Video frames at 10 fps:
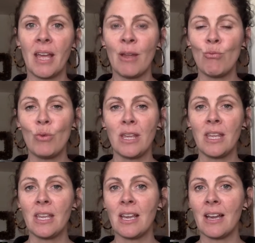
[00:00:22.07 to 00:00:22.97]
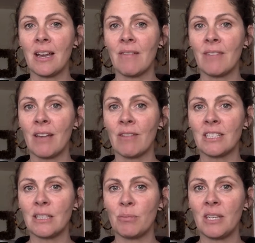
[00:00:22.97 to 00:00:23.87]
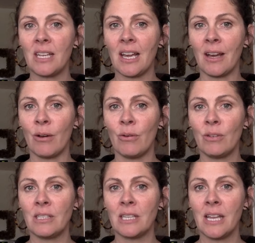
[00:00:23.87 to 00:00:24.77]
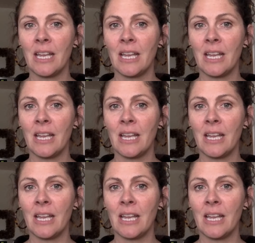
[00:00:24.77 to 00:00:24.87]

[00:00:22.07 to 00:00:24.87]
and we have that recipe out.